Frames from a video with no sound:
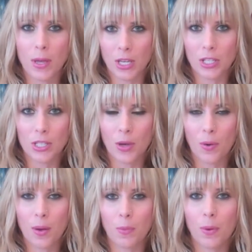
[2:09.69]
could do
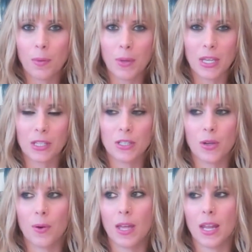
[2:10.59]
and when we could
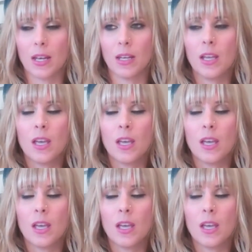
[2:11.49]
do it, and